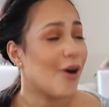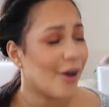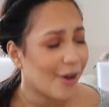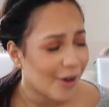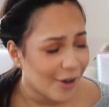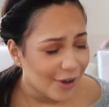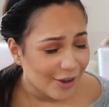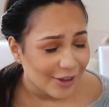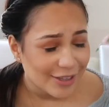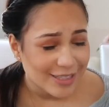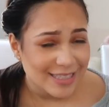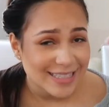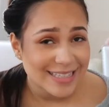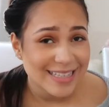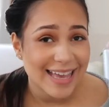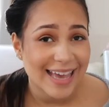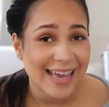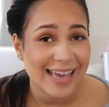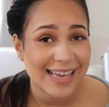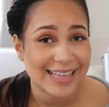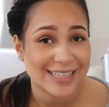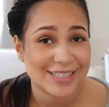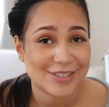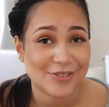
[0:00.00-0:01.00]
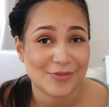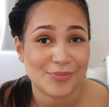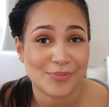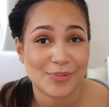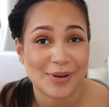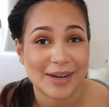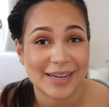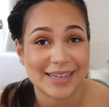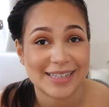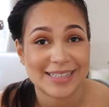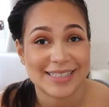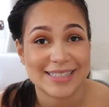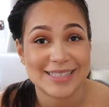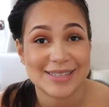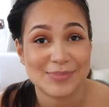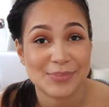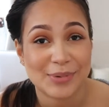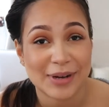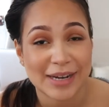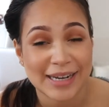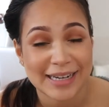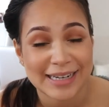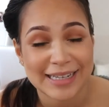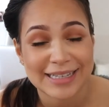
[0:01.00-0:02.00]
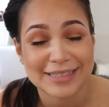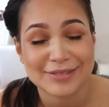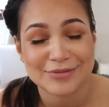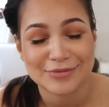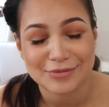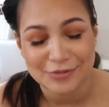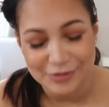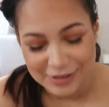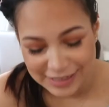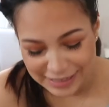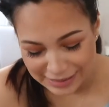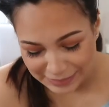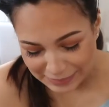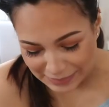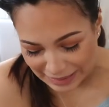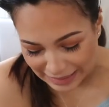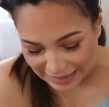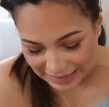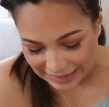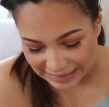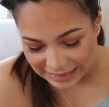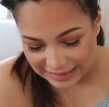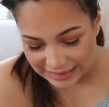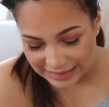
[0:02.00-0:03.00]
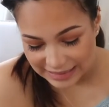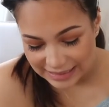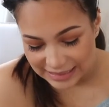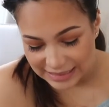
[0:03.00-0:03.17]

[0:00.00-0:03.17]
worst case of pregnancy brain. It's really bad.